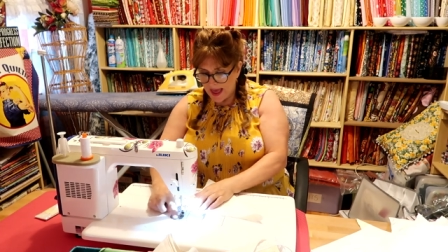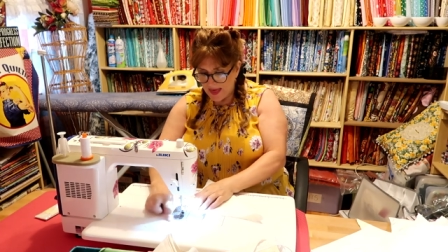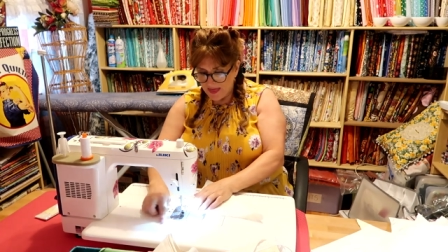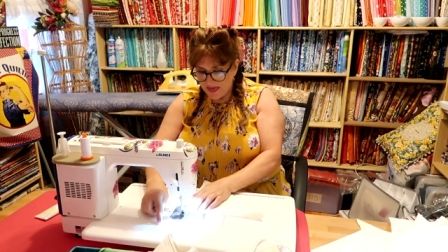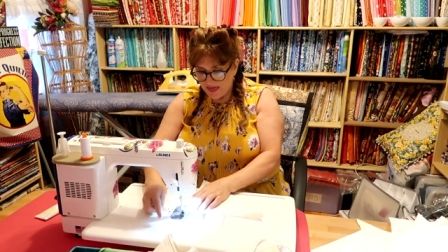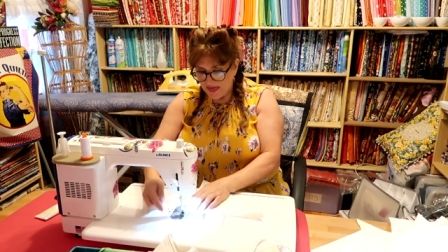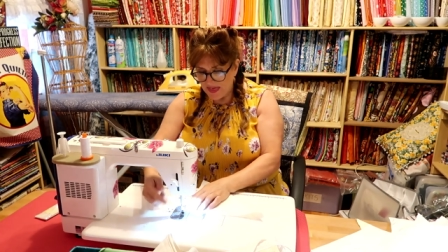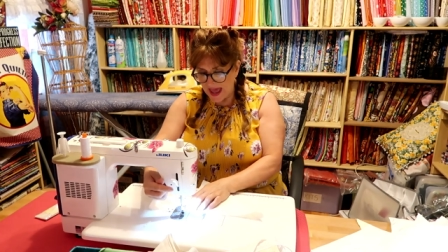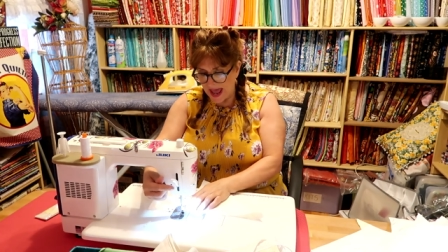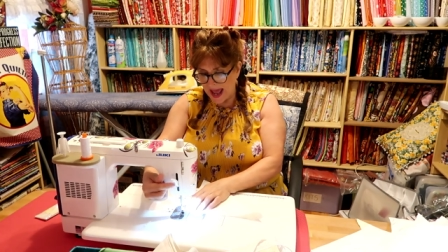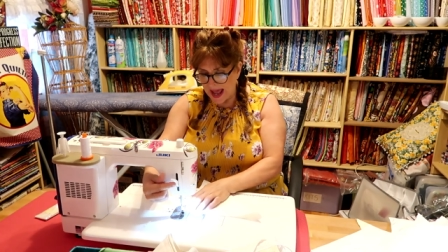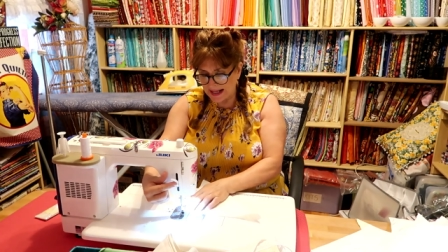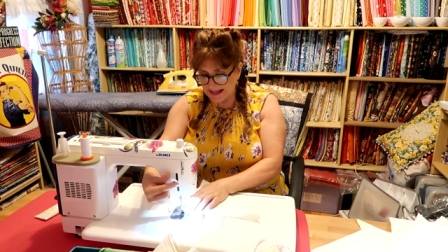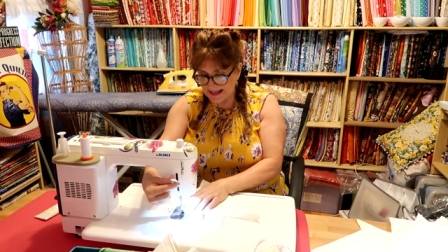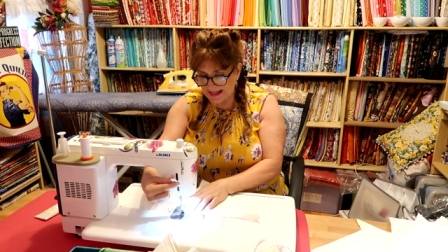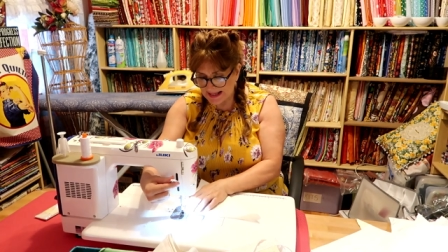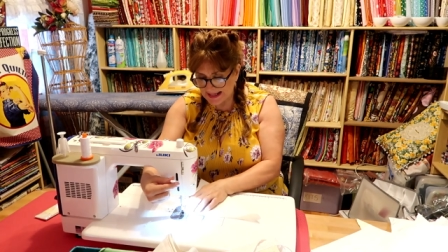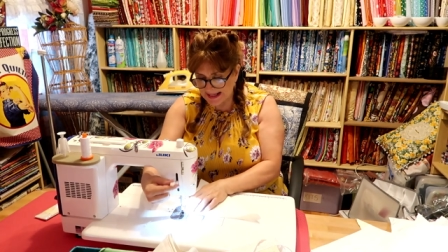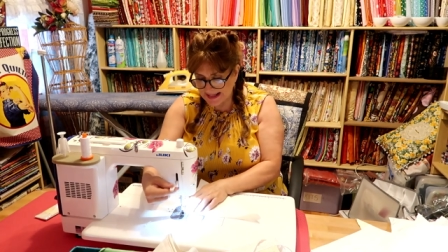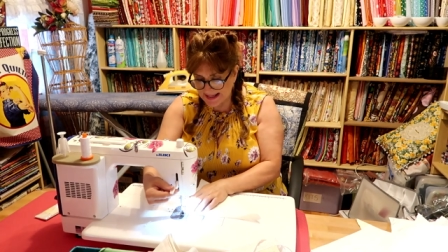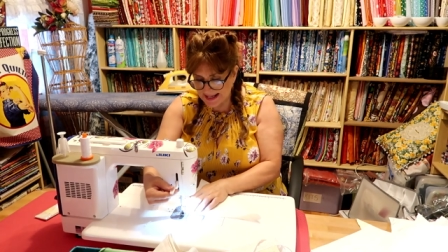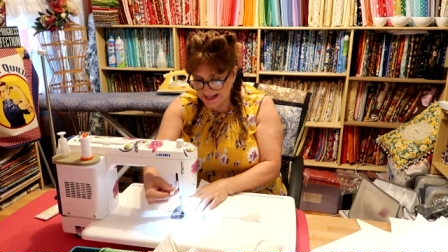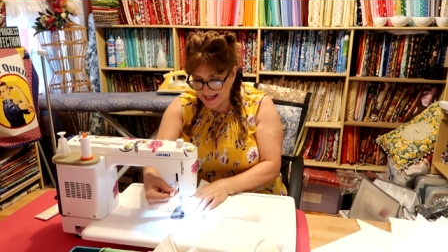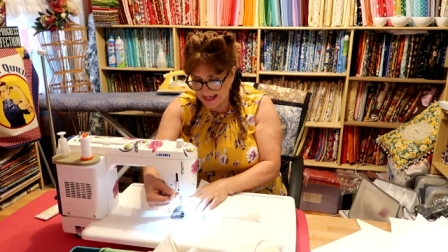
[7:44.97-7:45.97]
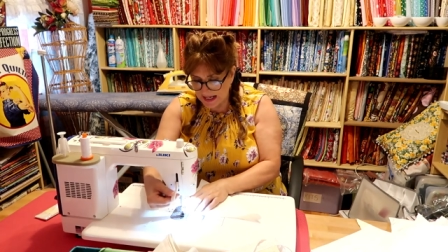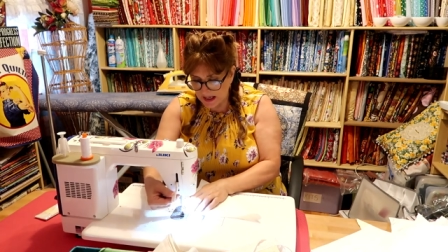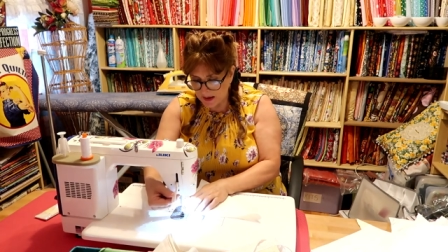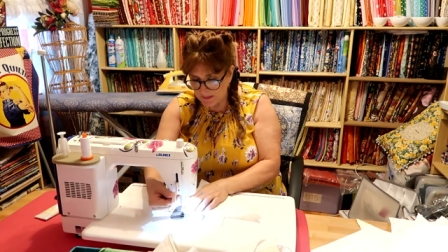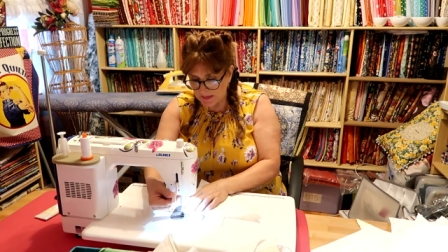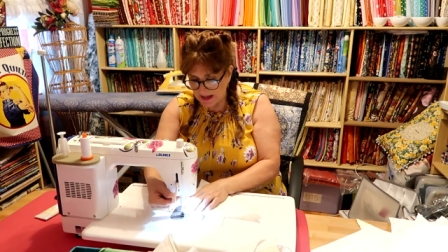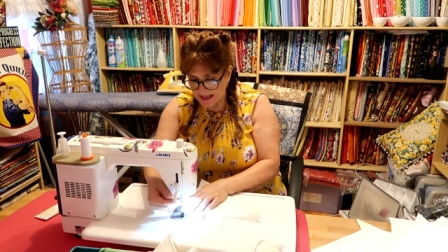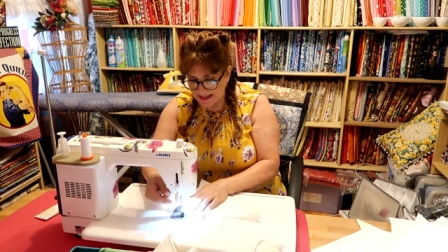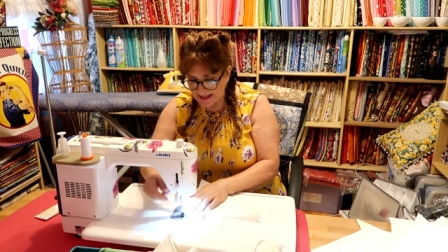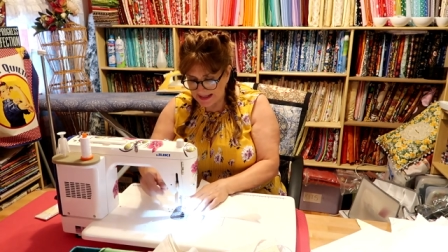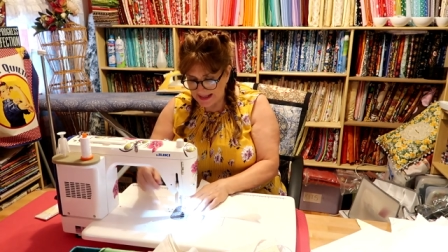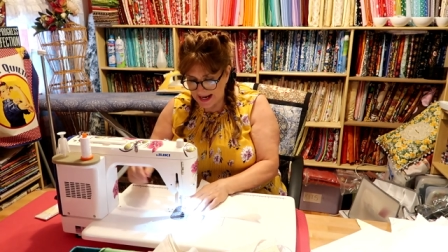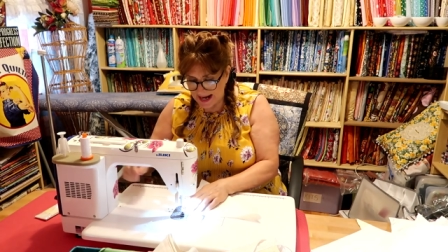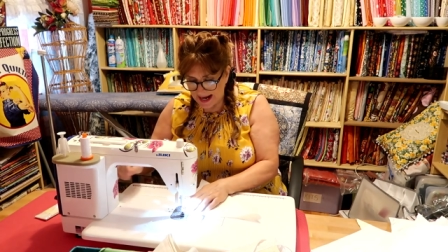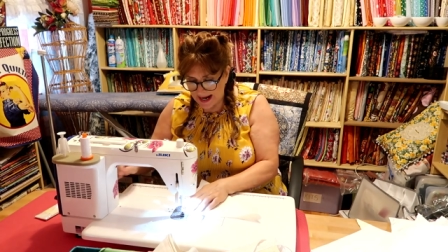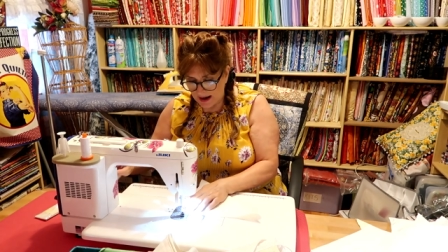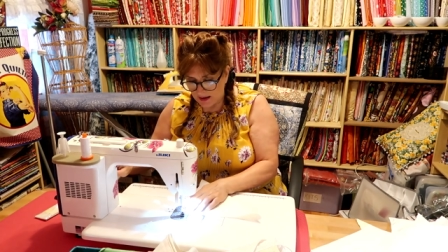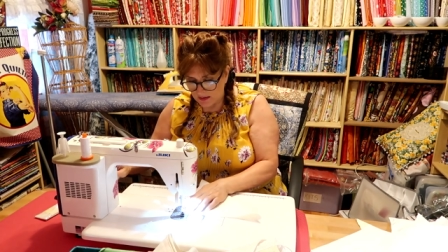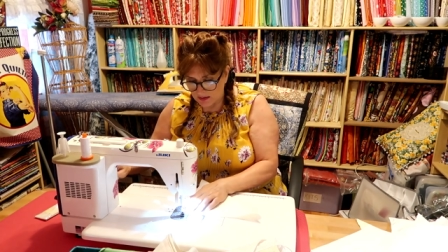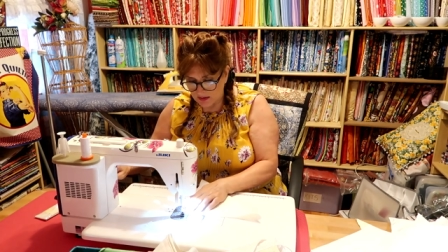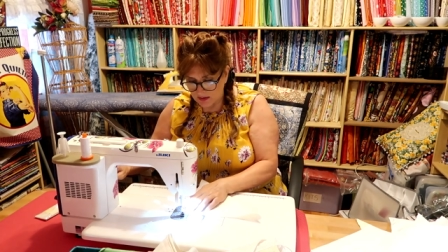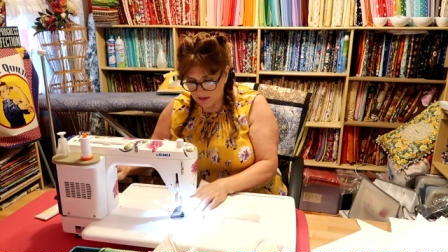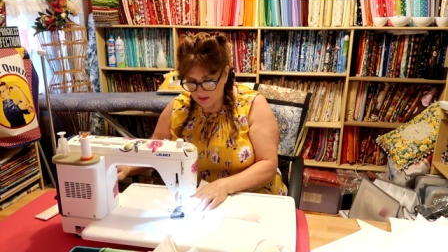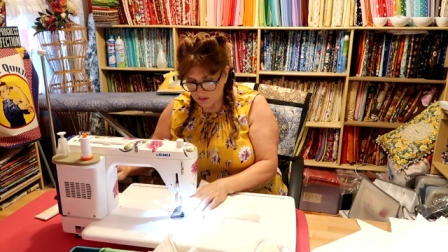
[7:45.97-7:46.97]
that seam
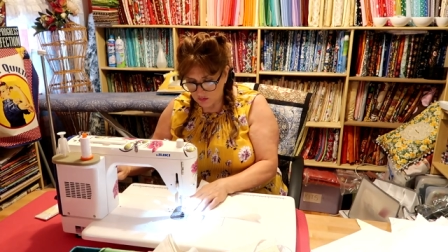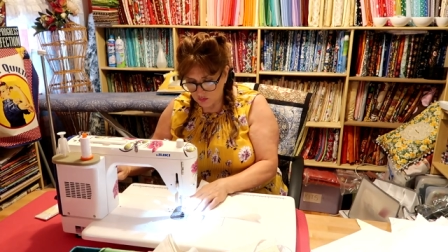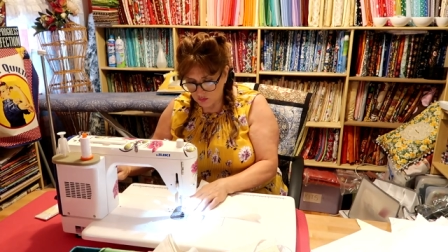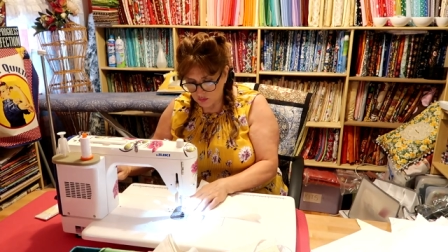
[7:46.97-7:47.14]
down